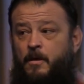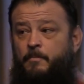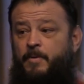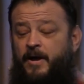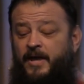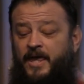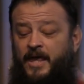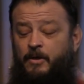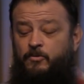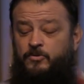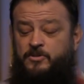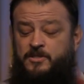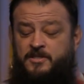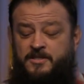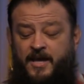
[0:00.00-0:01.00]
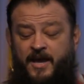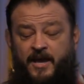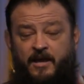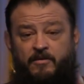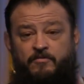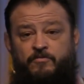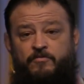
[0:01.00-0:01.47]
But he will
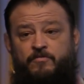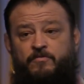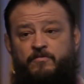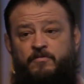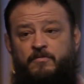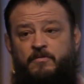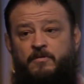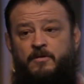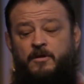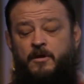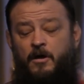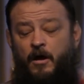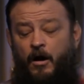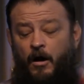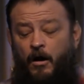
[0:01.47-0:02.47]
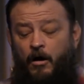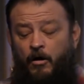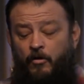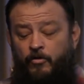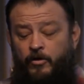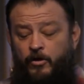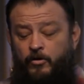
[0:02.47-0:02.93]
save
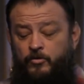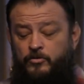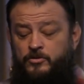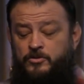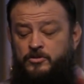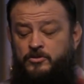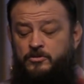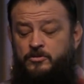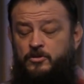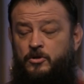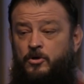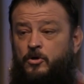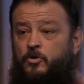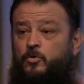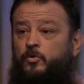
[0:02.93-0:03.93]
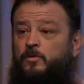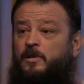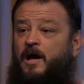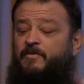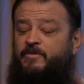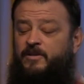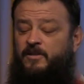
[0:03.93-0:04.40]
all those who
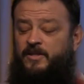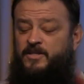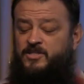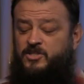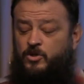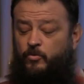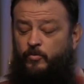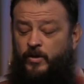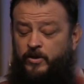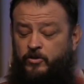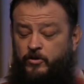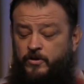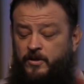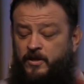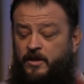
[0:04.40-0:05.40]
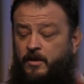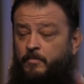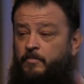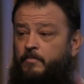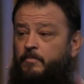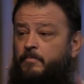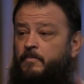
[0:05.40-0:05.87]
lovingly surrender to him
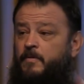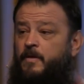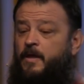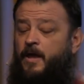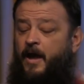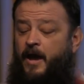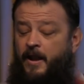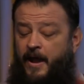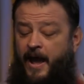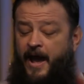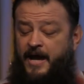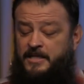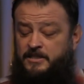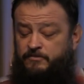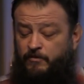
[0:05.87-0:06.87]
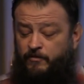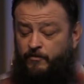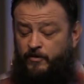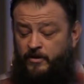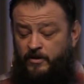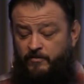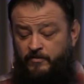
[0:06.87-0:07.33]
and ask for
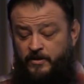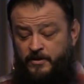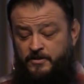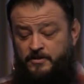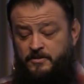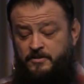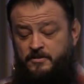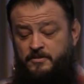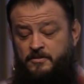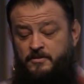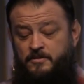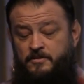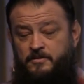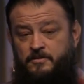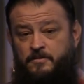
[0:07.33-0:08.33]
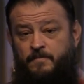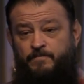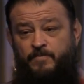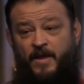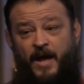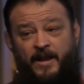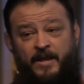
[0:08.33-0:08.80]
forgiveness.
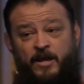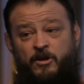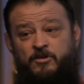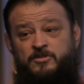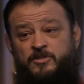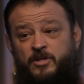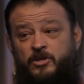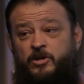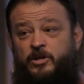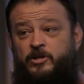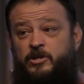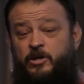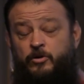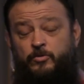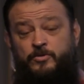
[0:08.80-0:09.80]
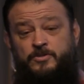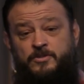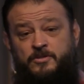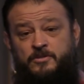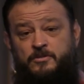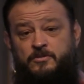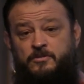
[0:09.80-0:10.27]
And here's the good
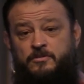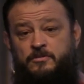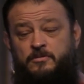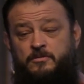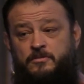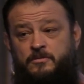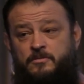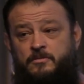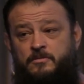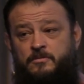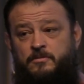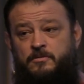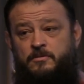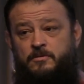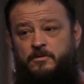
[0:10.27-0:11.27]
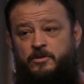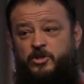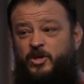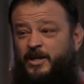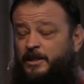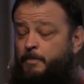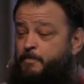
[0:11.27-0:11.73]
news
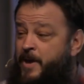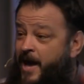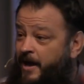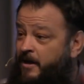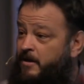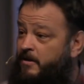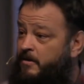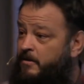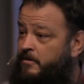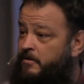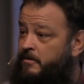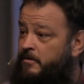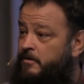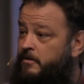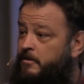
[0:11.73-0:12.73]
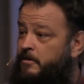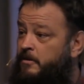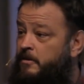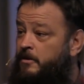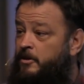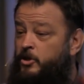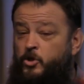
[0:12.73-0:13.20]
you get to pick.
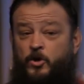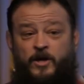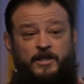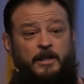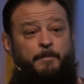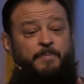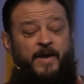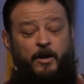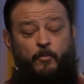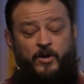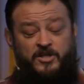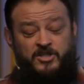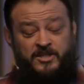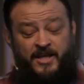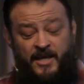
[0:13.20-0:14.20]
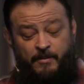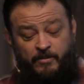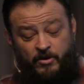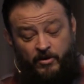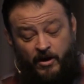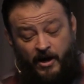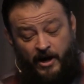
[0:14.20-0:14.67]
You get to pick which team
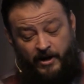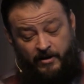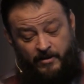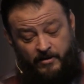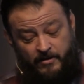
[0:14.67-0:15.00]
you're on.